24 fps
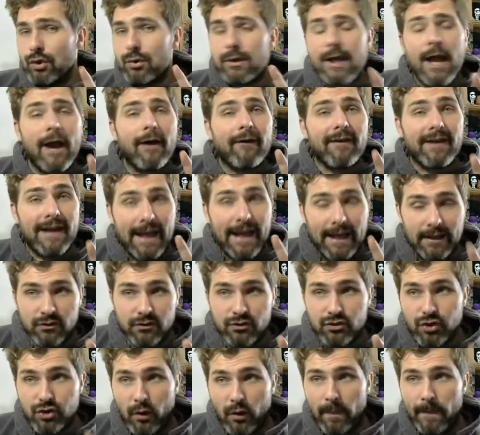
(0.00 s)
Karen
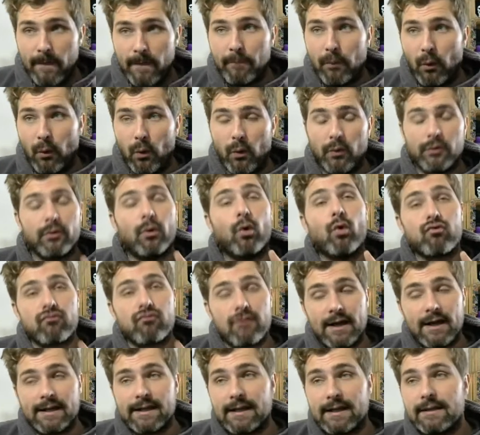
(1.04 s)
Henge on the board
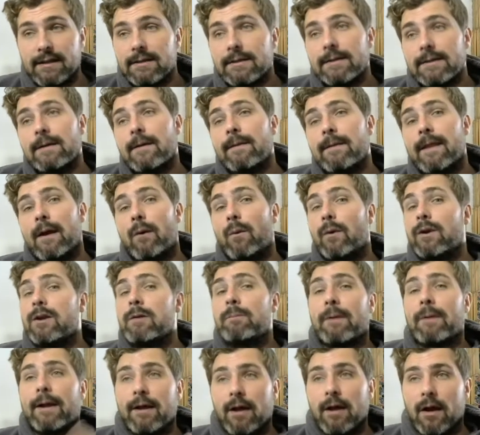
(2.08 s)
already. Now, when you
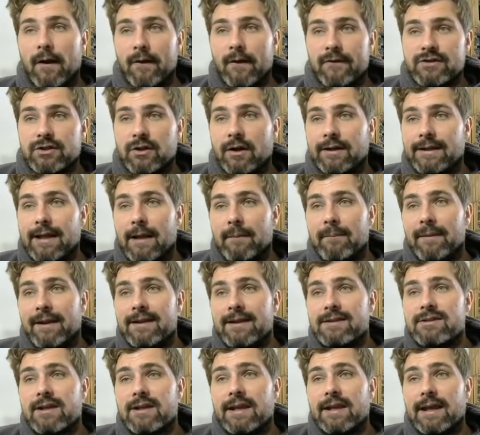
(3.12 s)
play Earthslide, that
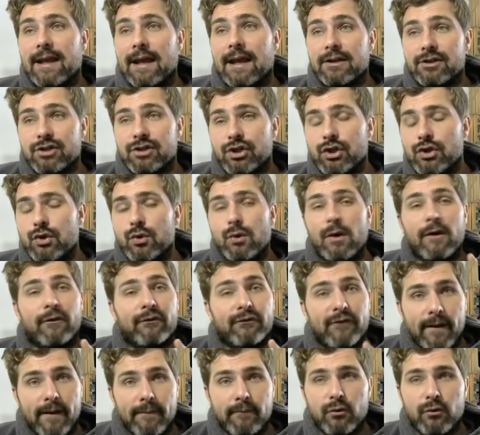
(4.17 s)
means you're going to get 2
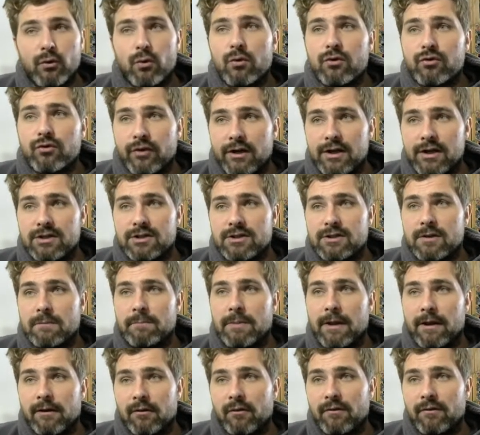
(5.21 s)
ephemeral creatures
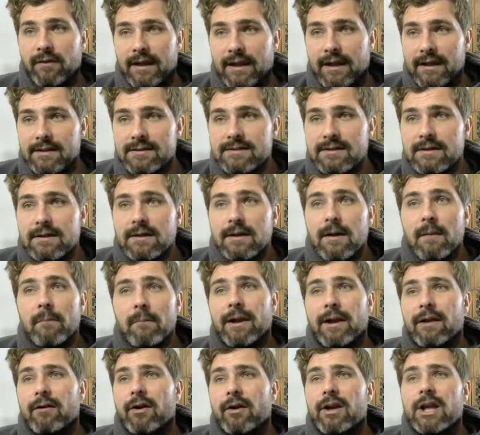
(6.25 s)
appear on these, but
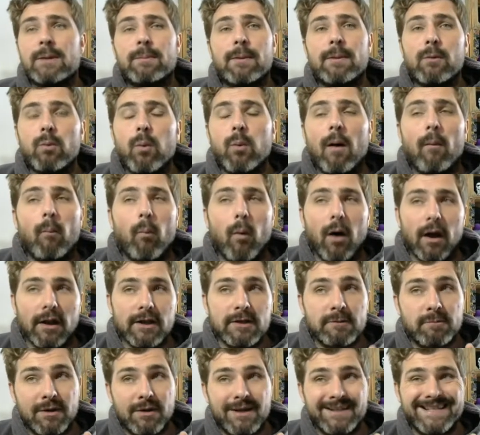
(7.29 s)
they're only going to be
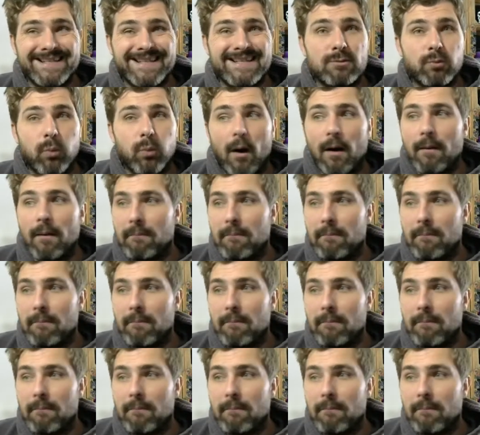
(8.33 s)
1/1s because it's 1